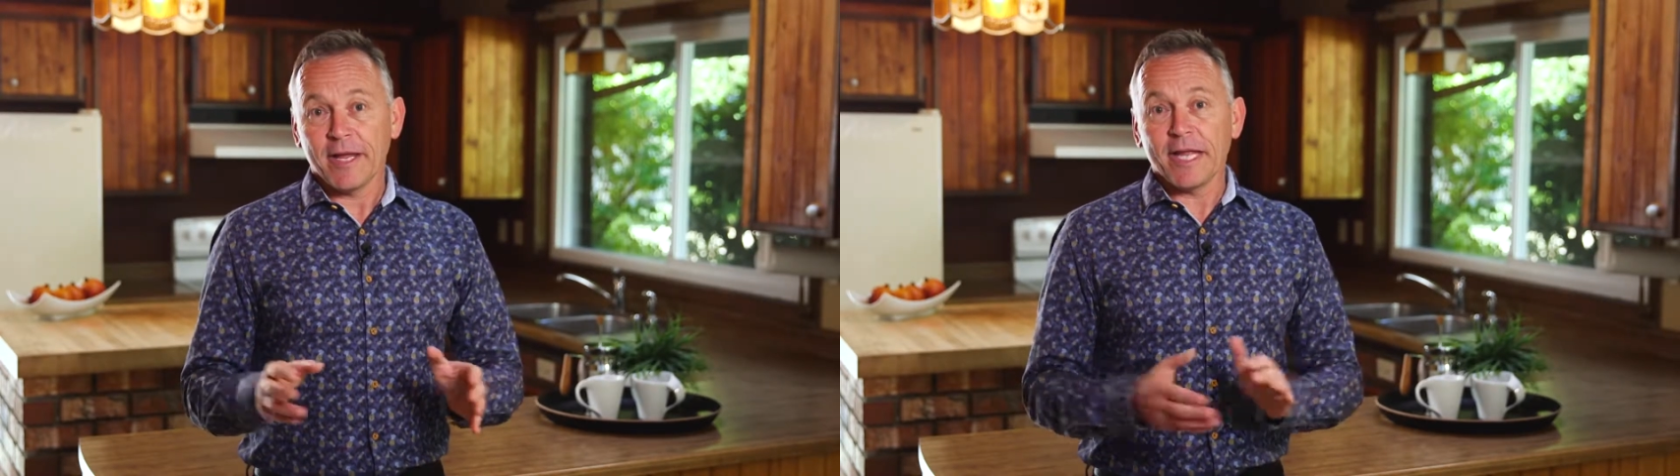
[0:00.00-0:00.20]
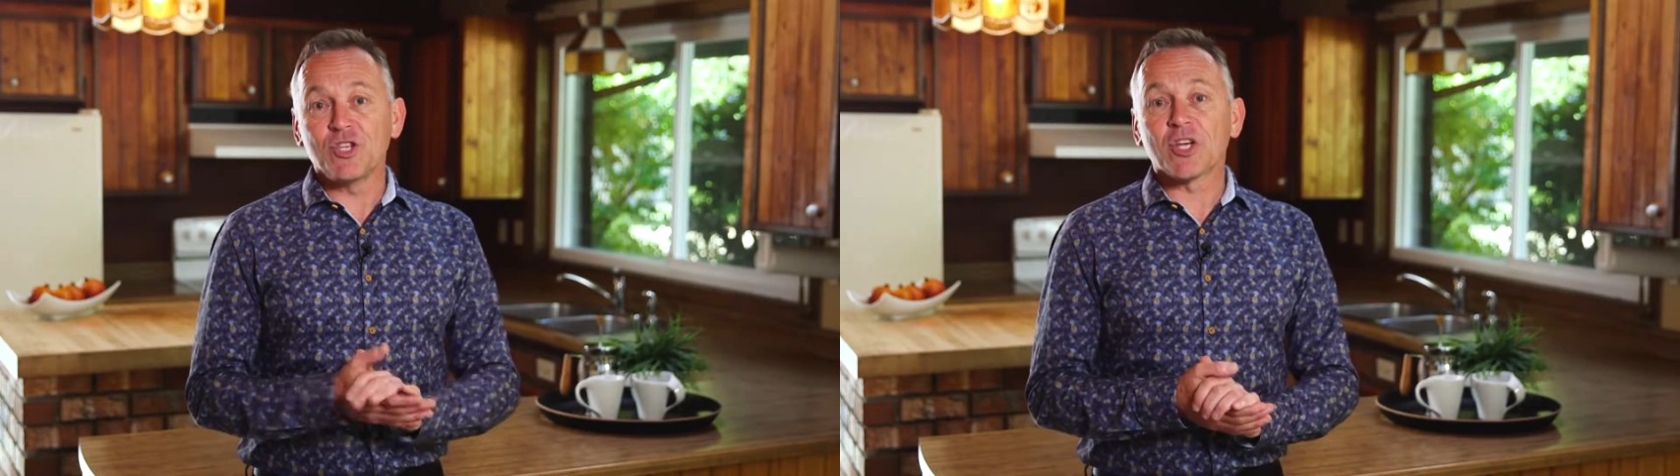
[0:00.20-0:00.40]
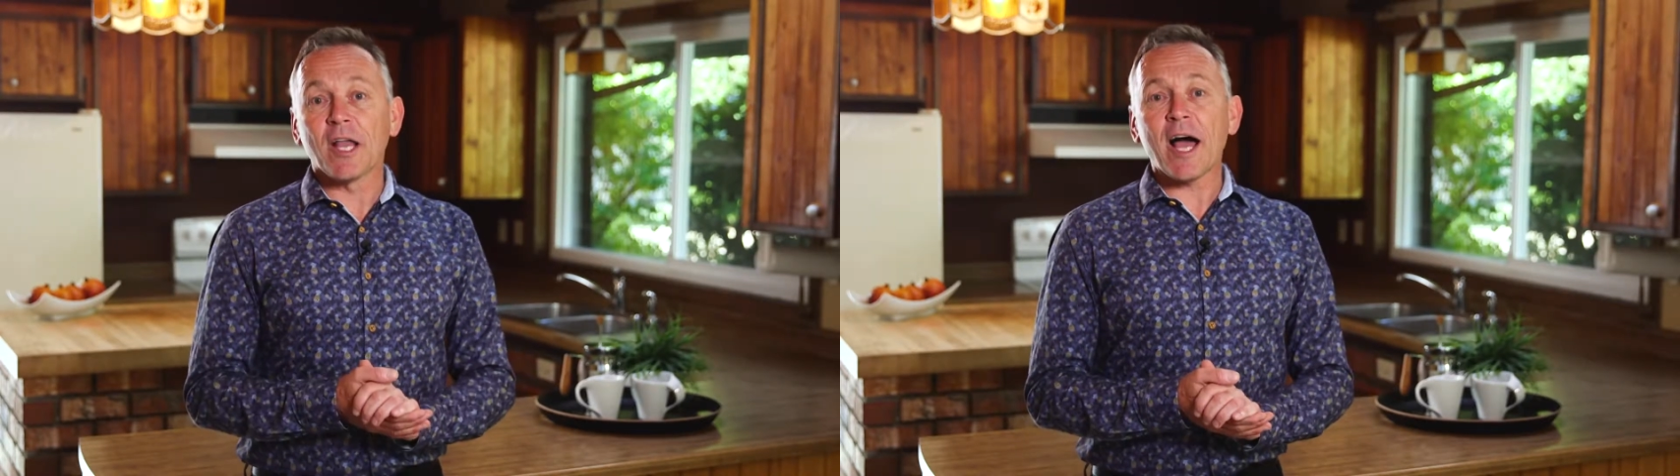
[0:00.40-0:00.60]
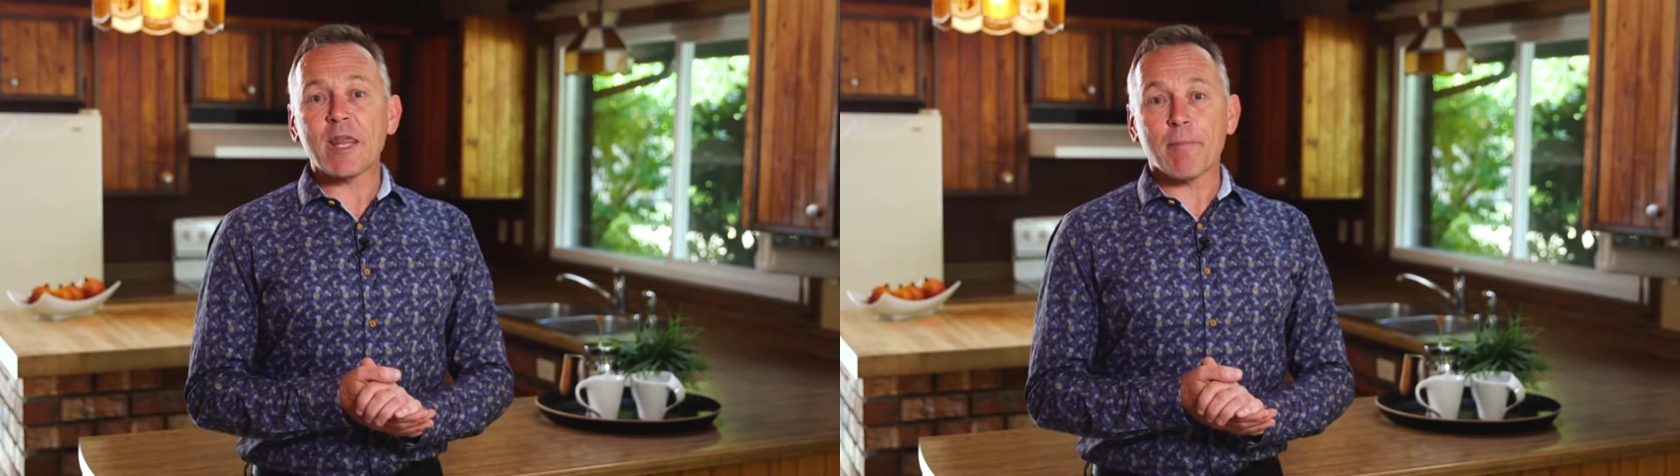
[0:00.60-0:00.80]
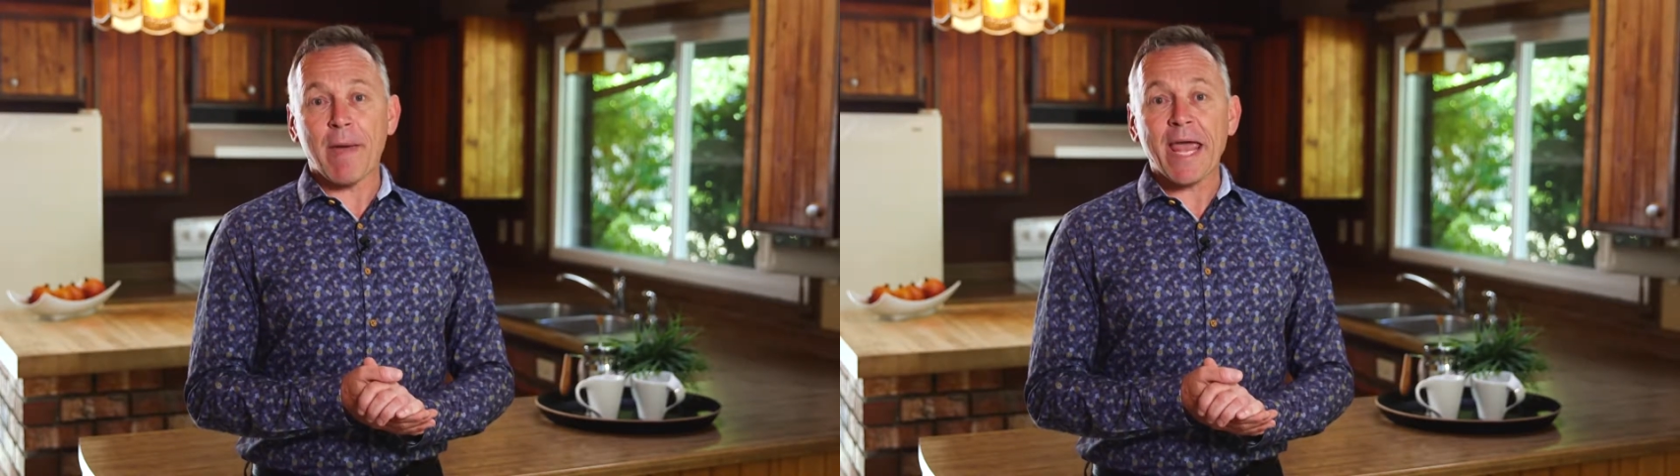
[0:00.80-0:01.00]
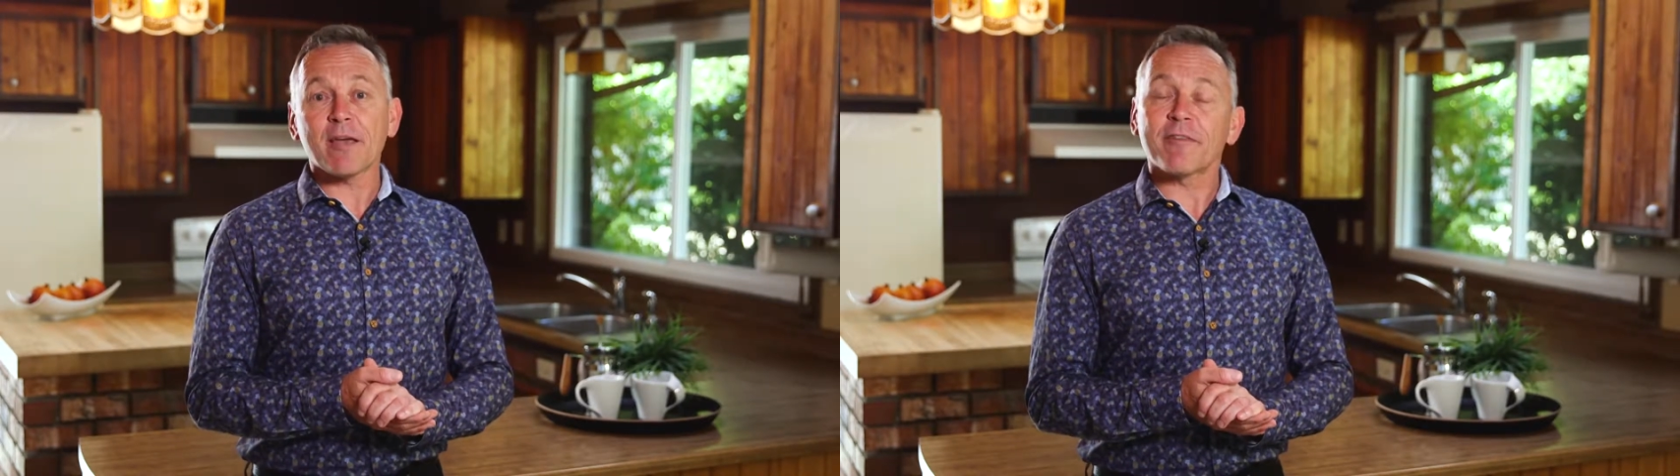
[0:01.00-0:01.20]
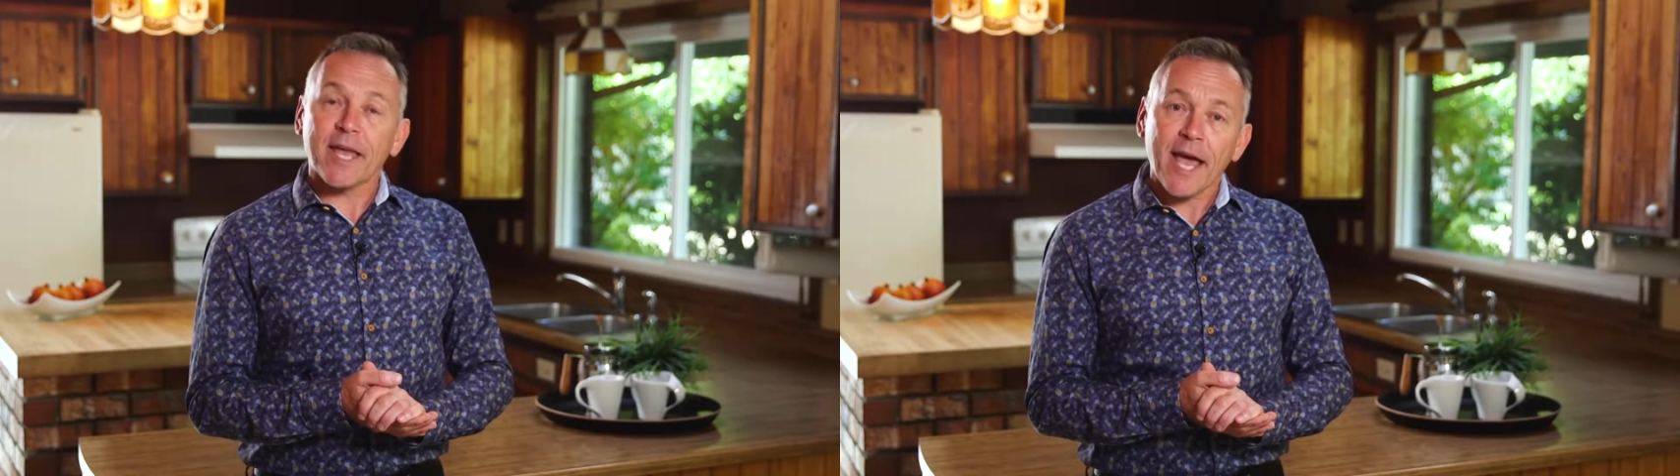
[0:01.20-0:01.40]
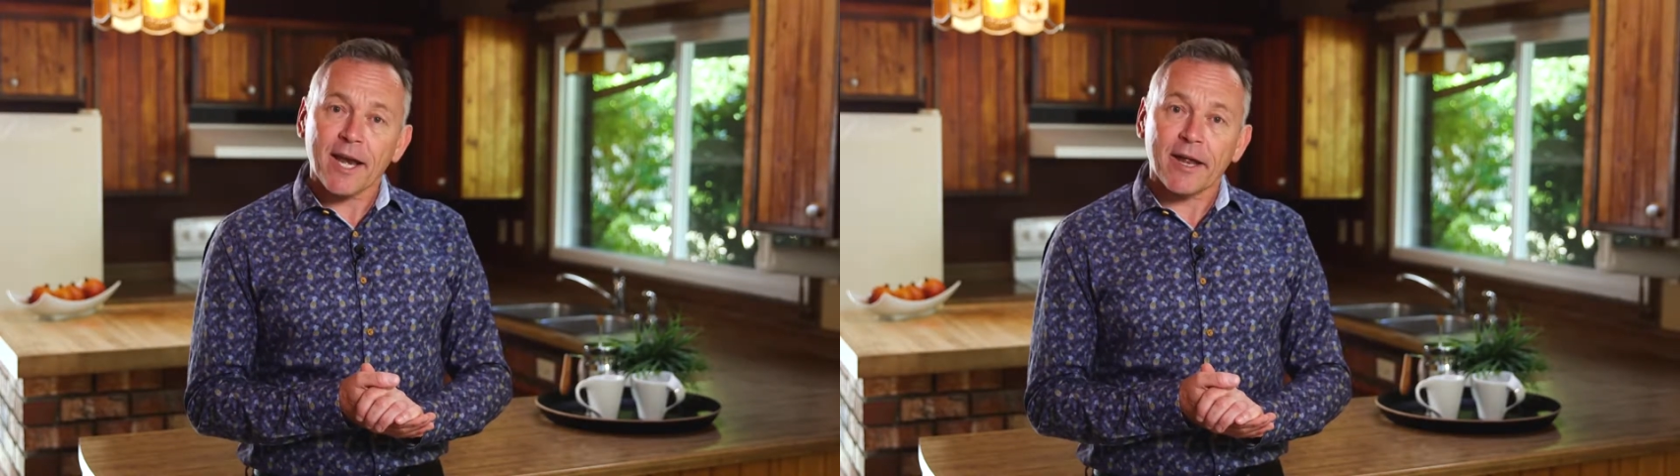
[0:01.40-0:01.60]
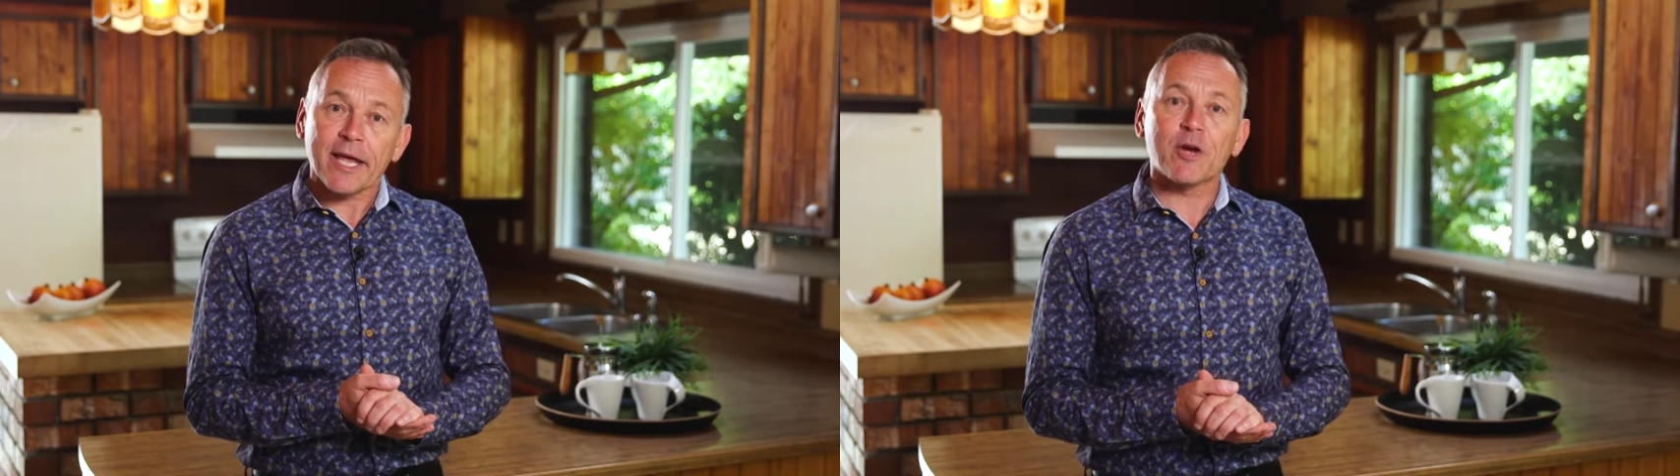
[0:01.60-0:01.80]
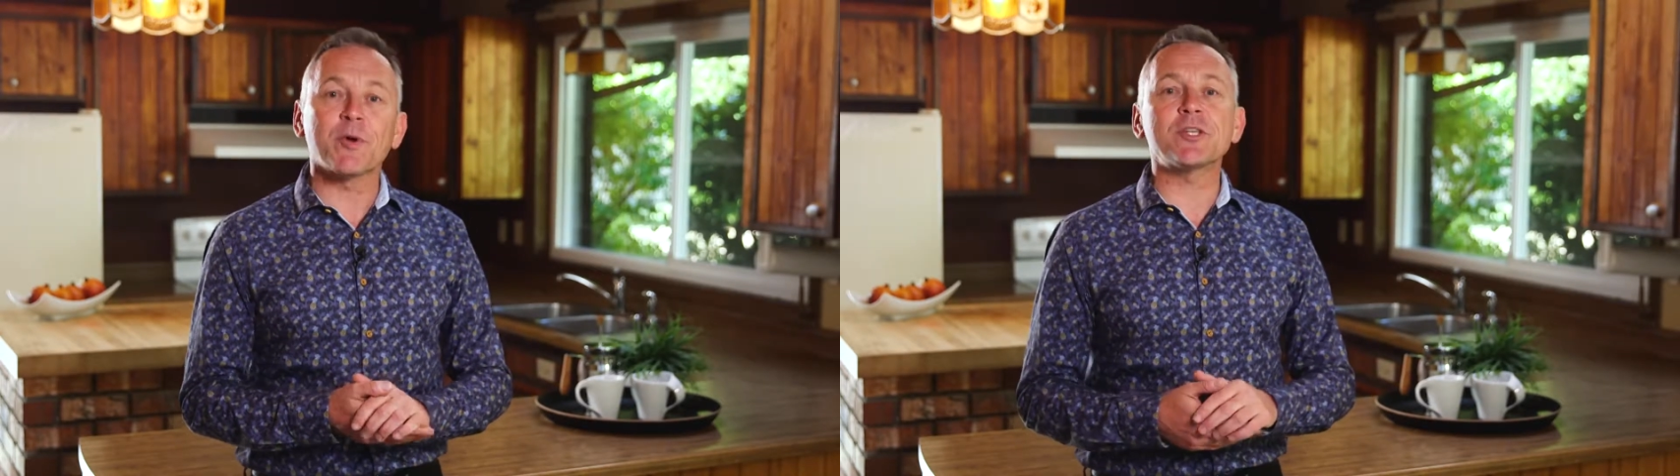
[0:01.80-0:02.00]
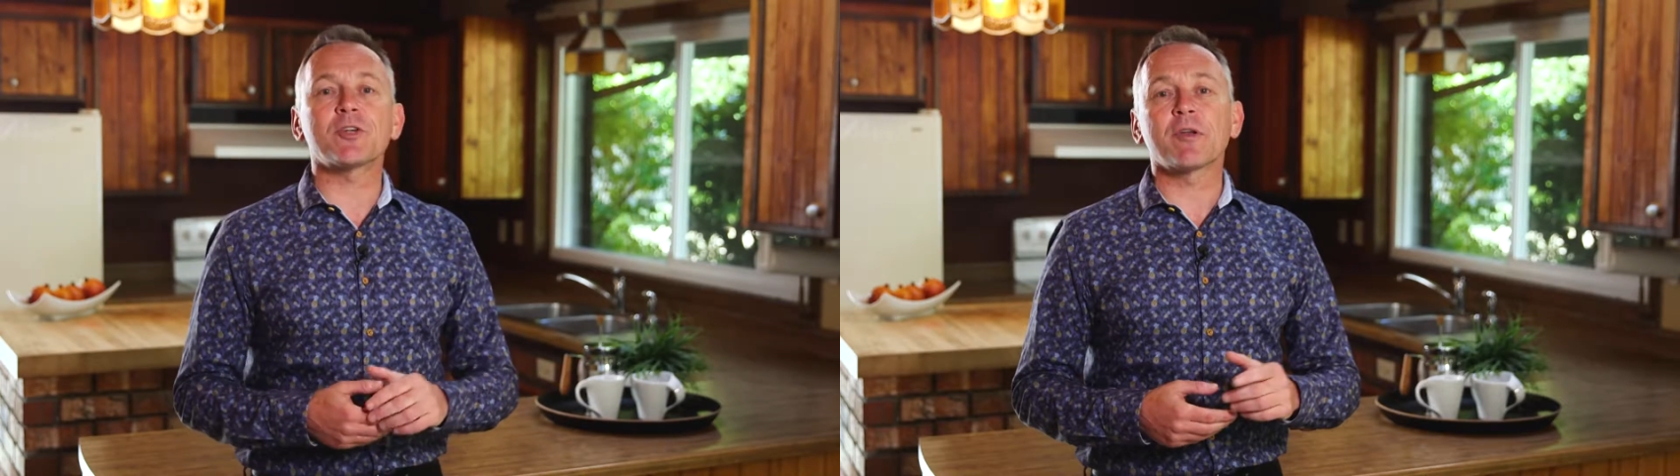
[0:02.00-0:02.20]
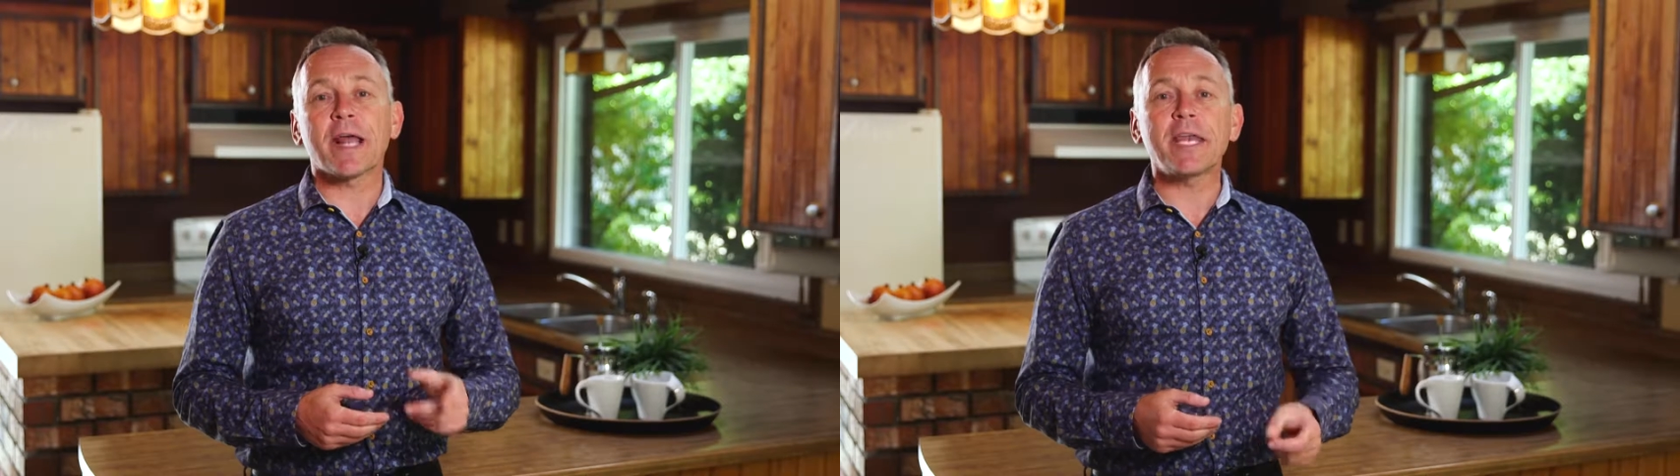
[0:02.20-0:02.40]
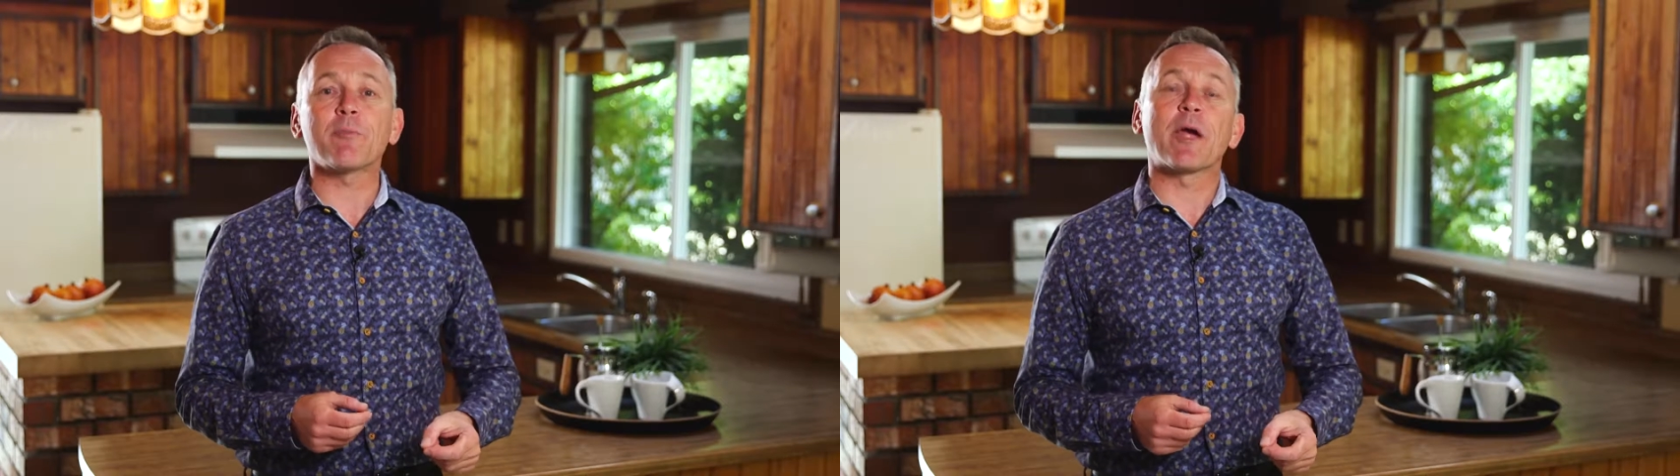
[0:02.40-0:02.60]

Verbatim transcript: In July, the Bank of Canada increased their lending